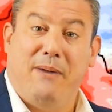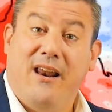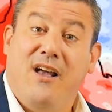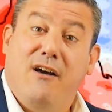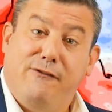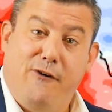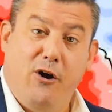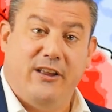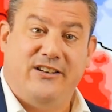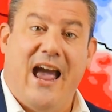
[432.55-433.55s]
But
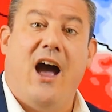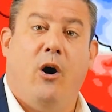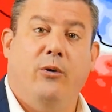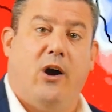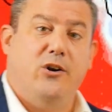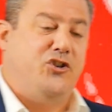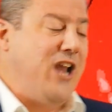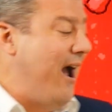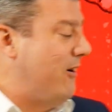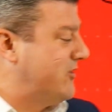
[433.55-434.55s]
further down, those
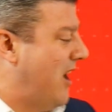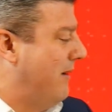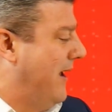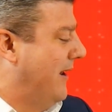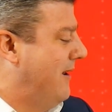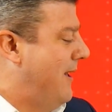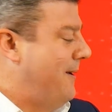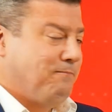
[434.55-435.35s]
showers coming in